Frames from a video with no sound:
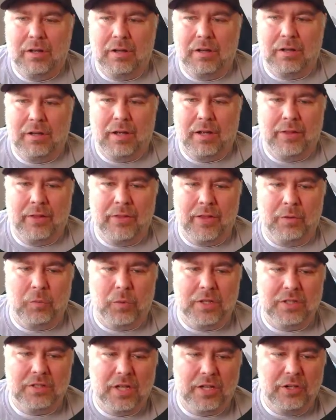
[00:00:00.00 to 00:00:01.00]
And then
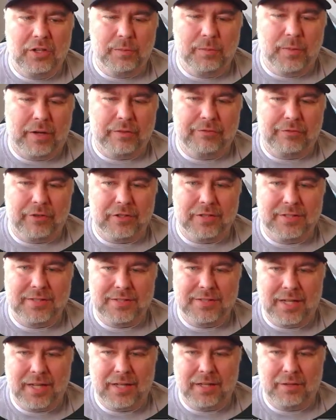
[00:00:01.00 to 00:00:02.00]
once I do my first
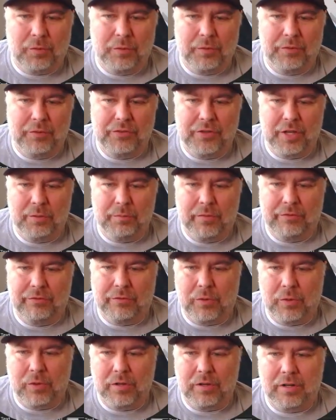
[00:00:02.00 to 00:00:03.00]
sync, what we've seen
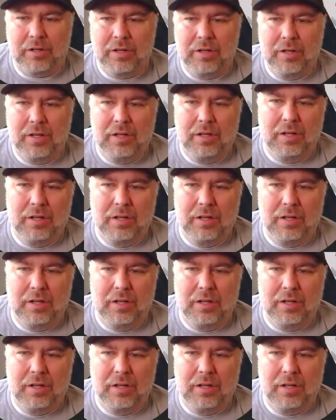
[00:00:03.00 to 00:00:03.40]
before,